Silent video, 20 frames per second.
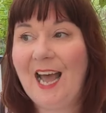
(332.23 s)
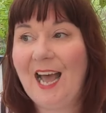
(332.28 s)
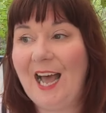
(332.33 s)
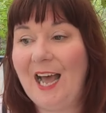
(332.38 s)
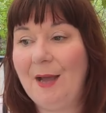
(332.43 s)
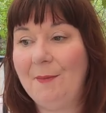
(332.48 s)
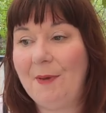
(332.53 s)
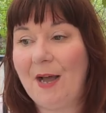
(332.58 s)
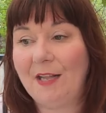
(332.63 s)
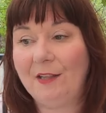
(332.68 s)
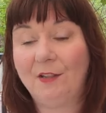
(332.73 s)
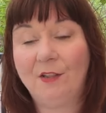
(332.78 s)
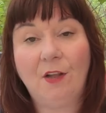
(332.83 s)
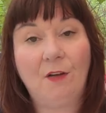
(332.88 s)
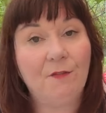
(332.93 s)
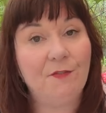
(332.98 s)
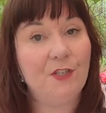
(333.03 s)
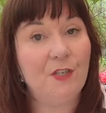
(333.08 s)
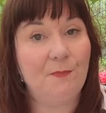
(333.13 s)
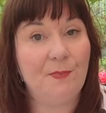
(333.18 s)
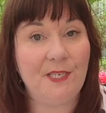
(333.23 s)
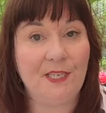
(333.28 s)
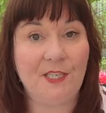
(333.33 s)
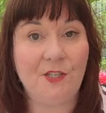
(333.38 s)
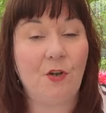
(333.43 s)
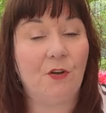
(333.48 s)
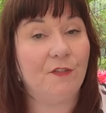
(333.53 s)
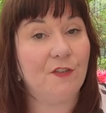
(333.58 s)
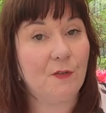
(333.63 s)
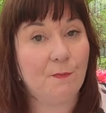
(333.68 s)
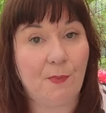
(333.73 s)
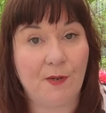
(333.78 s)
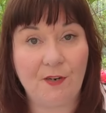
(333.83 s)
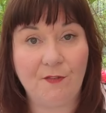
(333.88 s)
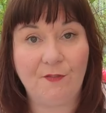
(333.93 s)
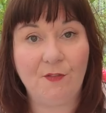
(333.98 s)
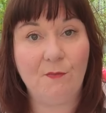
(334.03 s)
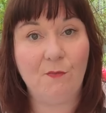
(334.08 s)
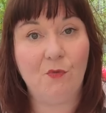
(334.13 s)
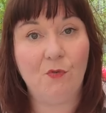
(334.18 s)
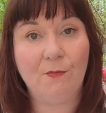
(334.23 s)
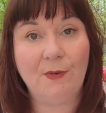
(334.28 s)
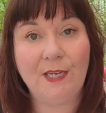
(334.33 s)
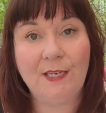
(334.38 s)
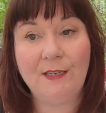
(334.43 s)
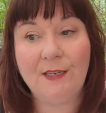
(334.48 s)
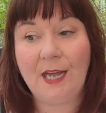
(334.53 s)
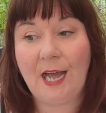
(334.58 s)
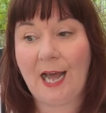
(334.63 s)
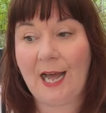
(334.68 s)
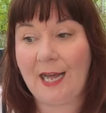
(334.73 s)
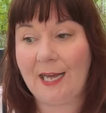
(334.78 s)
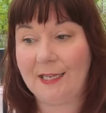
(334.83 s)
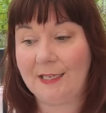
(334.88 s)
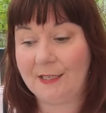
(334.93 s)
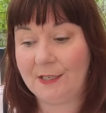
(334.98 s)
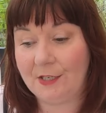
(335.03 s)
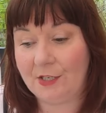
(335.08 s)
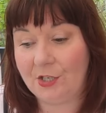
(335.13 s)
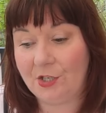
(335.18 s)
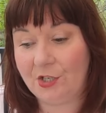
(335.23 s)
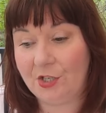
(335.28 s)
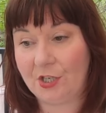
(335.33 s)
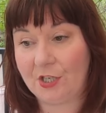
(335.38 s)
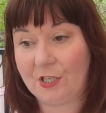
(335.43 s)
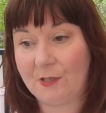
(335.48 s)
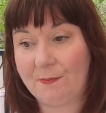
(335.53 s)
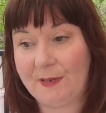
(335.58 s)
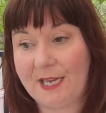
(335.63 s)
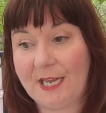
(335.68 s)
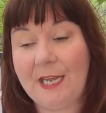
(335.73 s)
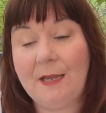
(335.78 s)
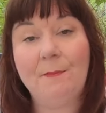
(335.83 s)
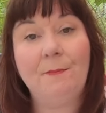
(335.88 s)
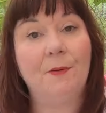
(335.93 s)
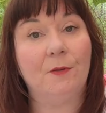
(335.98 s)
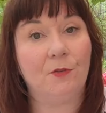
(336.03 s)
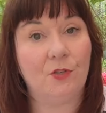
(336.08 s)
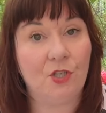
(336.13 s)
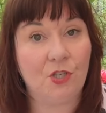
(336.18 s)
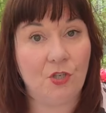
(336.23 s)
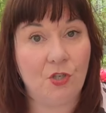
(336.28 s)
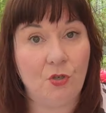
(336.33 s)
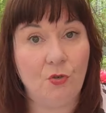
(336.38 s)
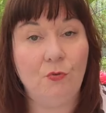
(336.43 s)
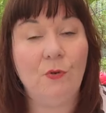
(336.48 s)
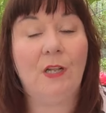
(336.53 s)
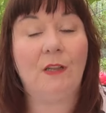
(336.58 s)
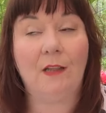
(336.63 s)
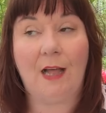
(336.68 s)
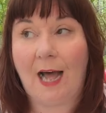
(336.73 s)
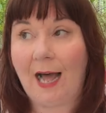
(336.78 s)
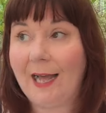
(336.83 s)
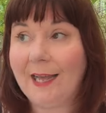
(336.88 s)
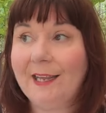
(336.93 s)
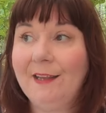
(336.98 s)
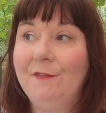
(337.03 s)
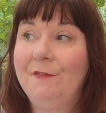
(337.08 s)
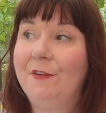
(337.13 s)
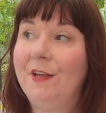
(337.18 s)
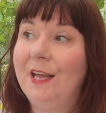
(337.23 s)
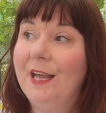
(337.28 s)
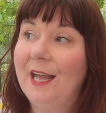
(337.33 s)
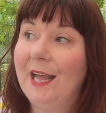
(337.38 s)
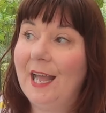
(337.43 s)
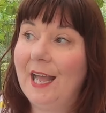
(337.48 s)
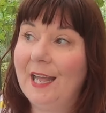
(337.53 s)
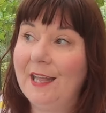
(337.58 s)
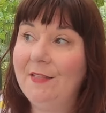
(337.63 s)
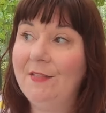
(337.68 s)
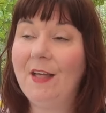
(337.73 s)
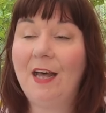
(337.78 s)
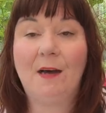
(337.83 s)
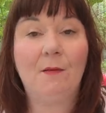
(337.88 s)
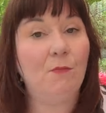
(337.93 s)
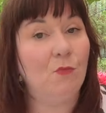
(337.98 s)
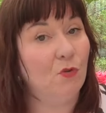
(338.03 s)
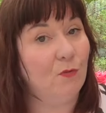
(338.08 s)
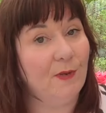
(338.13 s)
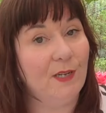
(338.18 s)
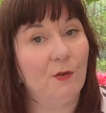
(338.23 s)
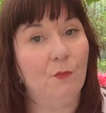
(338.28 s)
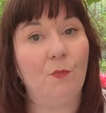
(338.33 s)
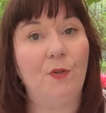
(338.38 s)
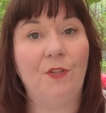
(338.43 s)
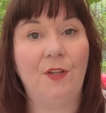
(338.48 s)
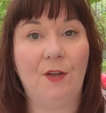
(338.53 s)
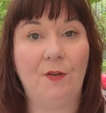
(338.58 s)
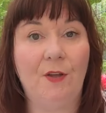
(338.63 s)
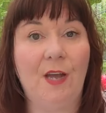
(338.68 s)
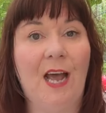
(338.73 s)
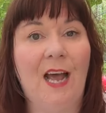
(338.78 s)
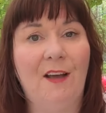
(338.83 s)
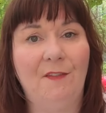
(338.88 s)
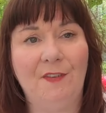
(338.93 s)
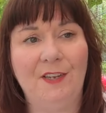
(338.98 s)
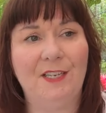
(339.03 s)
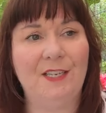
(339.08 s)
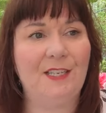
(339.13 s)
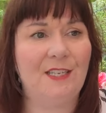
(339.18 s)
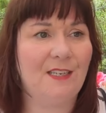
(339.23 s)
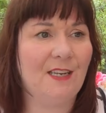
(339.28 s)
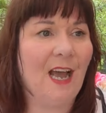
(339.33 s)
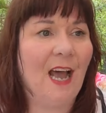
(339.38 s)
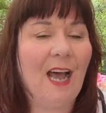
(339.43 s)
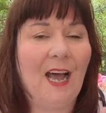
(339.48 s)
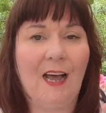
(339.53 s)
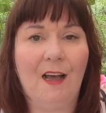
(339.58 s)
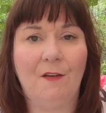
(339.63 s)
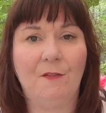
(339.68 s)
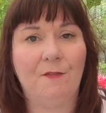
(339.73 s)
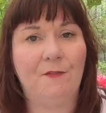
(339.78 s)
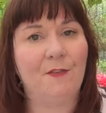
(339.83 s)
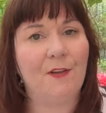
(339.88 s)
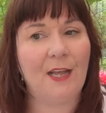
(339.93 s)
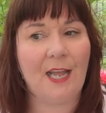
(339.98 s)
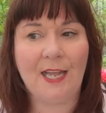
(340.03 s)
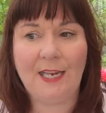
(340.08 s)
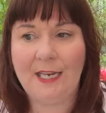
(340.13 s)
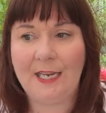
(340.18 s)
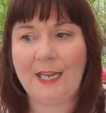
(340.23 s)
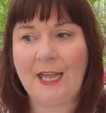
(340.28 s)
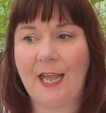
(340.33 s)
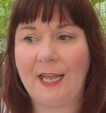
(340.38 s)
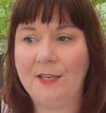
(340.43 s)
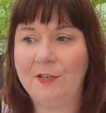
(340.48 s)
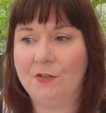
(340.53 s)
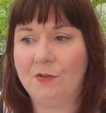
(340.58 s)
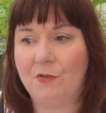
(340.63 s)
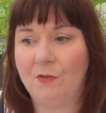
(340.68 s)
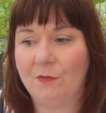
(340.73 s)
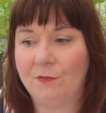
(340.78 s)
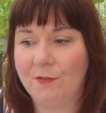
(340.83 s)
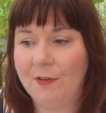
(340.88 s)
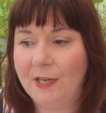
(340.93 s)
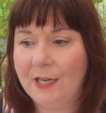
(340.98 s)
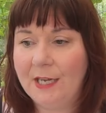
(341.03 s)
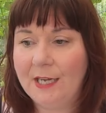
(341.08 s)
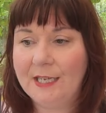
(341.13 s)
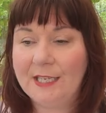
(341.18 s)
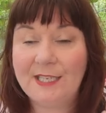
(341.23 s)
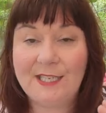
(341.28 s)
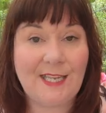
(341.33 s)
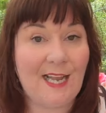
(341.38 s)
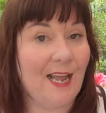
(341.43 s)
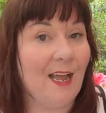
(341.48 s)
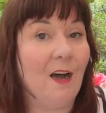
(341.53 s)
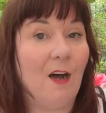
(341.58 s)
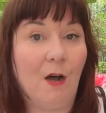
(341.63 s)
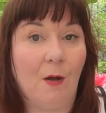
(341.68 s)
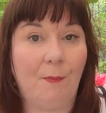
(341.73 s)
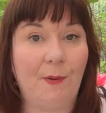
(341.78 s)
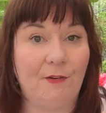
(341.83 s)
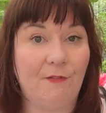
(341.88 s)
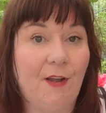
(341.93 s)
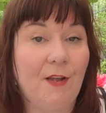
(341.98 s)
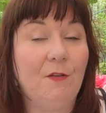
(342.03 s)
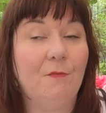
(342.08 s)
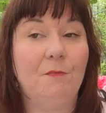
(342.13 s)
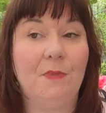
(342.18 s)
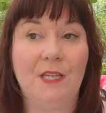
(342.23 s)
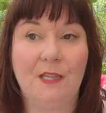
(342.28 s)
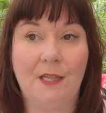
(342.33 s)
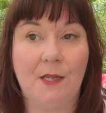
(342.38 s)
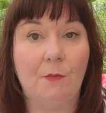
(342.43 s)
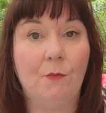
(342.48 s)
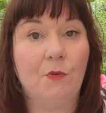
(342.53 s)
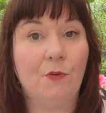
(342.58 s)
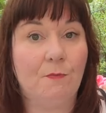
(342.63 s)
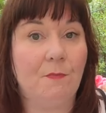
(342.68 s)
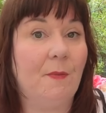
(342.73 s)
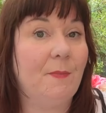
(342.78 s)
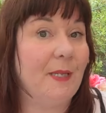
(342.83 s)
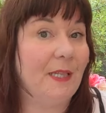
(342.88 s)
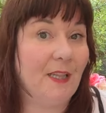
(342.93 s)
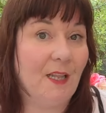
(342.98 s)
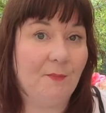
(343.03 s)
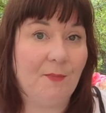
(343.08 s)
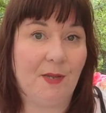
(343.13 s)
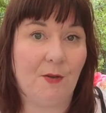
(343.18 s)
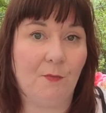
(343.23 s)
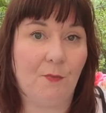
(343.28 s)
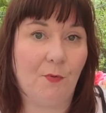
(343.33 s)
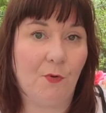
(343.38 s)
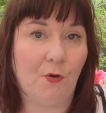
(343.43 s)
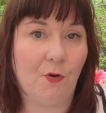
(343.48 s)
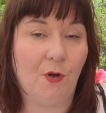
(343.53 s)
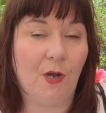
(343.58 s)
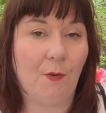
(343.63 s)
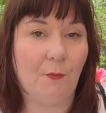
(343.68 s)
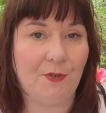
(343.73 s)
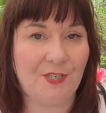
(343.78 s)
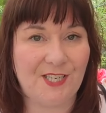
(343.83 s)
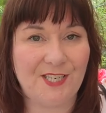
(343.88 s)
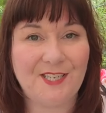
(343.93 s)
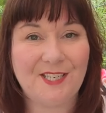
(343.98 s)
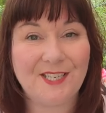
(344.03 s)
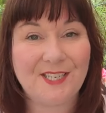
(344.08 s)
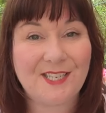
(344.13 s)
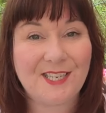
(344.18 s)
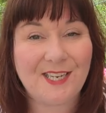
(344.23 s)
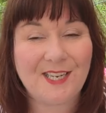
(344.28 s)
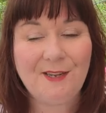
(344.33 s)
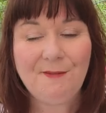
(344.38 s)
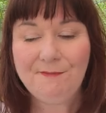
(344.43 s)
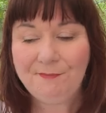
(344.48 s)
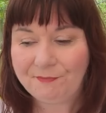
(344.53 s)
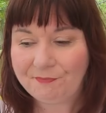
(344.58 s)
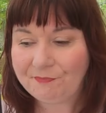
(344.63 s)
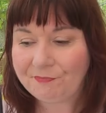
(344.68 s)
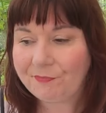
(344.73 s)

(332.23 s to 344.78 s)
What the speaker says: I love to be sort of spur of the moment and just be able to do a live in that moment without having to have any kind of setup around me that would maybe limit what I wanted to say.